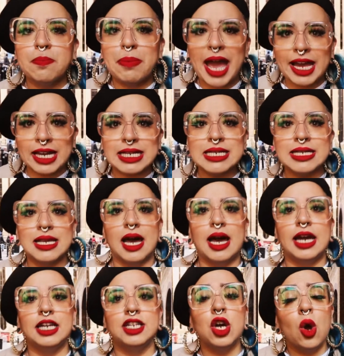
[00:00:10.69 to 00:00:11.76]

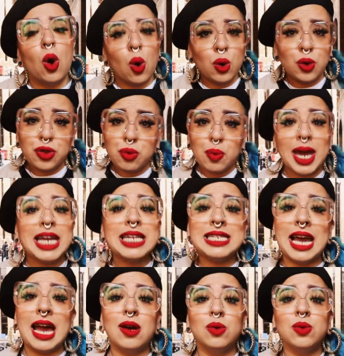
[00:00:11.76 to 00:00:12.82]
Bankside all the way
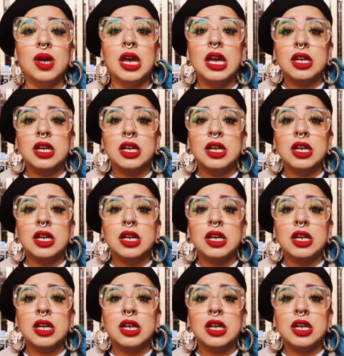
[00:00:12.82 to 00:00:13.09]
down